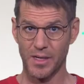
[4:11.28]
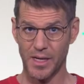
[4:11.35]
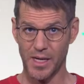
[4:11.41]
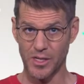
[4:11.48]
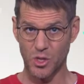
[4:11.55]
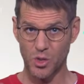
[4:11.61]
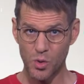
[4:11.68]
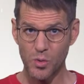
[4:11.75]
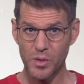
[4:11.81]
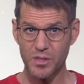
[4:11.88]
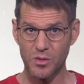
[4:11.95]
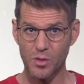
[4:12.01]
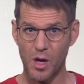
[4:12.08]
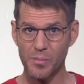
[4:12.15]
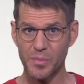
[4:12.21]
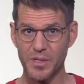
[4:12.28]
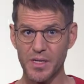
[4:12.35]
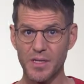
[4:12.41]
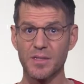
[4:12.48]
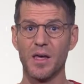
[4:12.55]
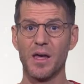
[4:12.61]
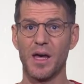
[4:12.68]
Insurance
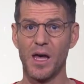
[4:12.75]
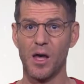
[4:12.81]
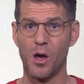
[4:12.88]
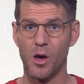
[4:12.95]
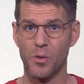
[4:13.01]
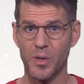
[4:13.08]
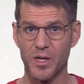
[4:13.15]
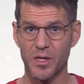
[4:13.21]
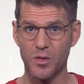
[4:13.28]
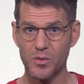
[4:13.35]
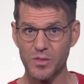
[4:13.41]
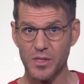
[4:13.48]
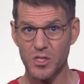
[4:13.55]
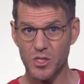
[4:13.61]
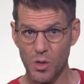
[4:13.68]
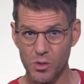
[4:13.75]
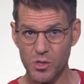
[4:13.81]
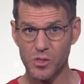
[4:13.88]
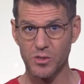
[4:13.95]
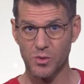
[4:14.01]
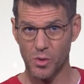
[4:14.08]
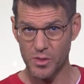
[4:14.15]
companies are already using social
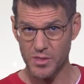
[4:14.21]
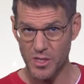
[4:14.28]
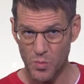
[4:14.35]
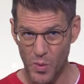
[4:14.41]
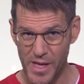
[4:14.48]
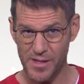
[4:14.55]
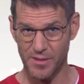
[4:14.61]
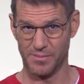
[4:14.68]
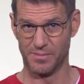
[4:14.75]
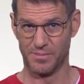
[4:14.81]
scores as well.